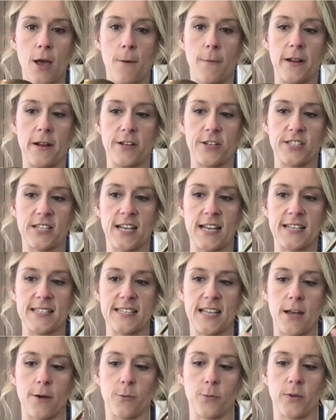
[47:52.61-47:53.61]
but it just has
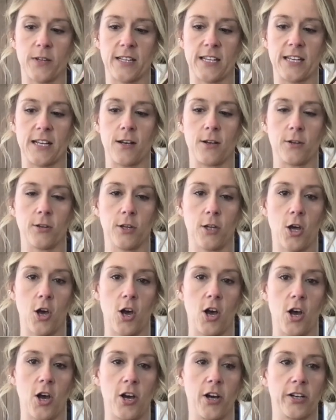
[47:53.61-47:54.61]
that really
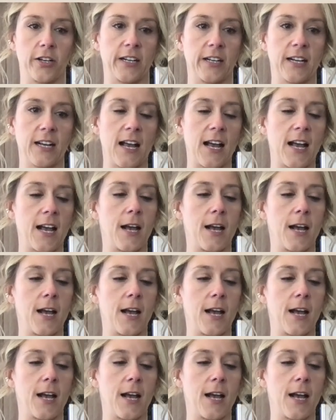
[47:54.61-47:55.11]
long